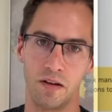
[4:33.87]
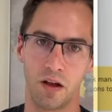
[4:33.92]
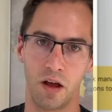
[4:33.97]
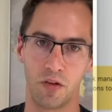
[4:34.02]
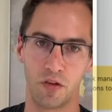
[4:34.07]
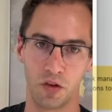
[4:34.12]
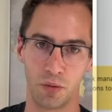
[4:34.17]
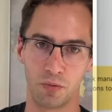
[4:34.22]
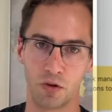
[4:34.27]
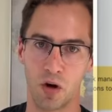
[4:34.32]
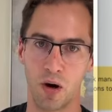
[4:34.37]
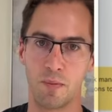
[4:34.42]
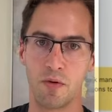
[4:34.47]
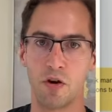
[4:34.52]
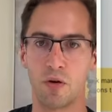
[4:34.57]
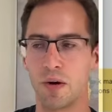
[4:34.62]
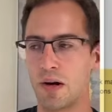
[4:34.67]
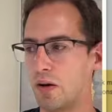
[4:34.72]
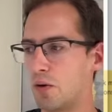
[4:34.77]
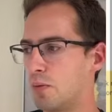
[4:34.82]
unsubscribe
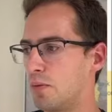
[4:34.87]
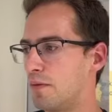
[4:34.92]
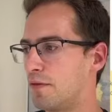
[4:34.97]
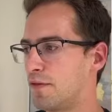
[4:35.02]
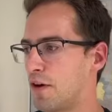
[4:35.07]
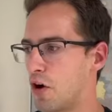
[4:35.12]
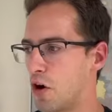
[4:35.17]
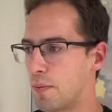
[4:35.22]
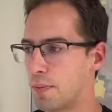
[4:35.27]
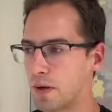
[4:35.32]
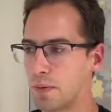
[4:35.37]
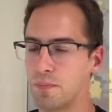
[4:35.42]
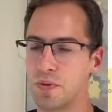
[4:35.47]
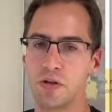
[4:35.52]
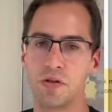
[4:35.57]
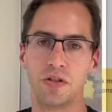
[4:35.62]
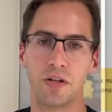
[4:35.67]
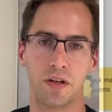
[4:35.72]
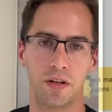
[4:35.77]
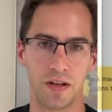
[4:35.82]
URL, fire up a
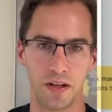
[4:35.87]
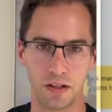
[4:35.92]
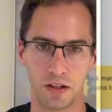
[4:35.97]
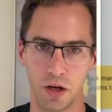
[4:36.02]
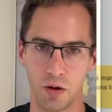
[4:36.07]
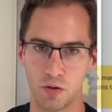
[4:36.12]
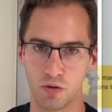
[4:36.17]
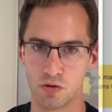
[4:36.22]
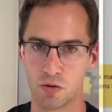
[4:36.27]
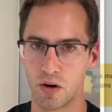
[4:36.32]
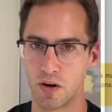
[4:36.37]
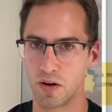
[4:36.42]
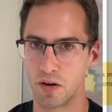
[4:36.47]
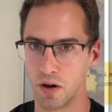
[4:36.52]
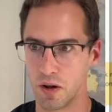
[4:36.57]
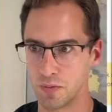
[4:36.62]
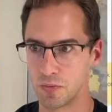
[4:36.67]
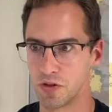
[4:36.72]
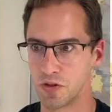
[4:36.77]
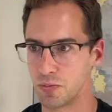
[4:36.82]
computer, and then go and try and
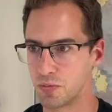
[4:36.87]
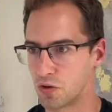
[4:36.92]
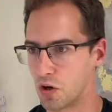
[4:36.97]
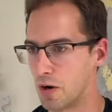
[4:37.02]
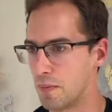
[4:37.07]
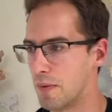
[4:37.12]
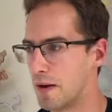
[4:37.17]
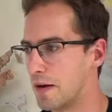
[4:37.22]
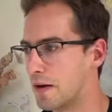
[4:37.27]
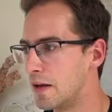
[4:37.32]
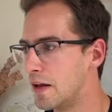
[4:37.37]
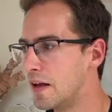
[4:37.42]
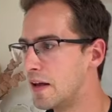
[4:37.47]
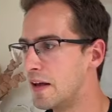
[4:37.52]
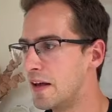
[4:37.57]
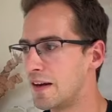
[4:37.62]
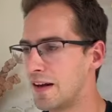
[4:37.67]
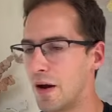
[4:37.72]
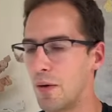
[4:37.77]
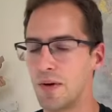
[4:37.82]
unsubscribe me.
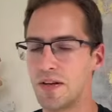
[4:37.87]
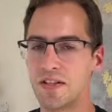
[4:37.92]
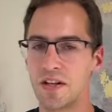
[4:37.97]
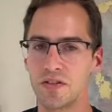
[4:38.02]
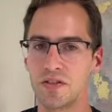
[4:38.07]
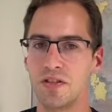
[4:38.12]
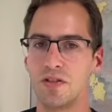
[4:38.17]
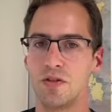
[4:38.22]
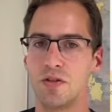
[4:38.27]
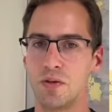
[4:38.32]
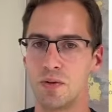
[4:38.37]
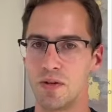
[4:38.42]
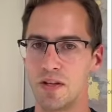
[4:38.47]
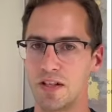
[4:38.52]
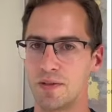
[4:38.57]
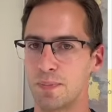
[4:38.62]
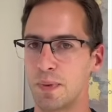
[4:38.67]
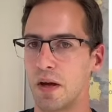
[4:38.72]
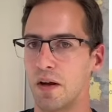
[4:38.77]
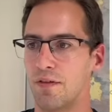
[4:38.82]
Now, it doesn't do
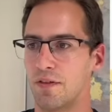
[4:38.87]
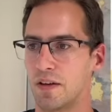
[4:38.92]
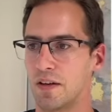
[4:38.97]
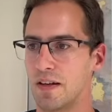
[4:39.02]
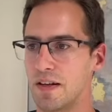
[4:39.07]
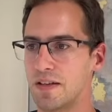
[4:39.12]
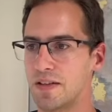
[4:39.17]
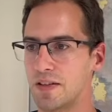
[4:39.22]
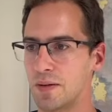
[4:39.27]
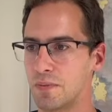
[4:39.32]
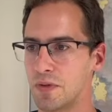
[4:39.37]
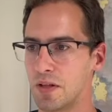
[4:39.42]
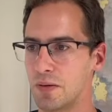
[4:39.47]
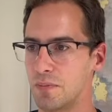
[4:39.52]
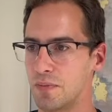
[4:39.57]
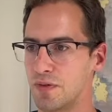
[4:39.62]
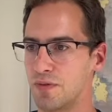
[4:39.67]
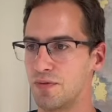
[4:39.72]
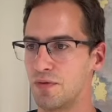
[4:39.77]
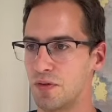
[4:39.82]
this perfectly.
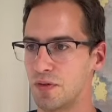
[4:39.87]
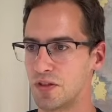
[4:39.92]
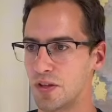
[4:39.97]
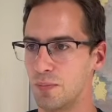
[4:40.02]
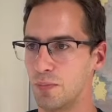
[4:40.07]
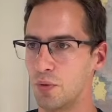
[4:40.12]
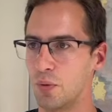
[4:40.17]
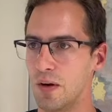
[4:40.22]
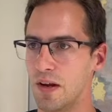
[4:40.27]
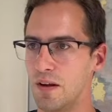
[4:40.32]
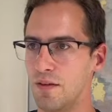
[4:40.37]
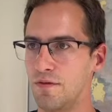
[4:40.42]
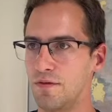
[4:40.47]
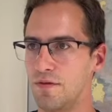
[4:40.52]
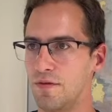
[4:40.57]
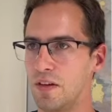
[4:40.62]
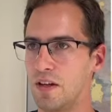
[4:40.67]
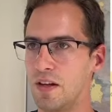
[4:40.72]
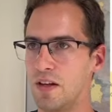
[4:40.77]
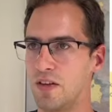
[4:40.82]
Sometimes, for example,
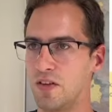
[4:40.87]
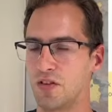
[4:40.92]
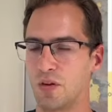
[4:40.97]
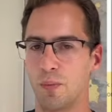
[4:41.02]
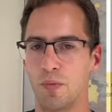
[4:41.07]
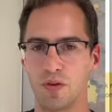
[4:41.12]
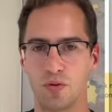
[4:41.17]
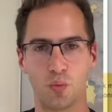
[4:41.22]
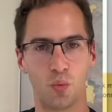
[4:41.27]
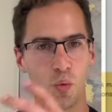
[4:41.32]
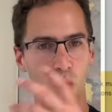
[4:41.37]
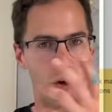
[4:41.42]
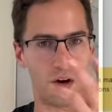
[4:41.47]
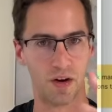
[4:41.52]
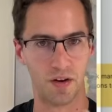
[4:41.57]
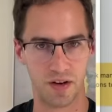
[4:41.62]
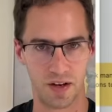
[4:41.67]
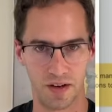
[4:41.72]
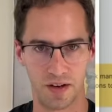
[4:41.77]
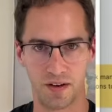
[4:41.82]
if someone's
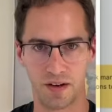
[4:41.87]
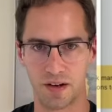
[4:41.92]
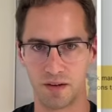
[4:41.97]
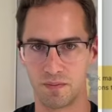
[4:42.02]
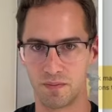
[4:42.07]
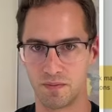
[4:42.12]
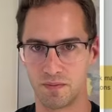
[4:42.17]
worded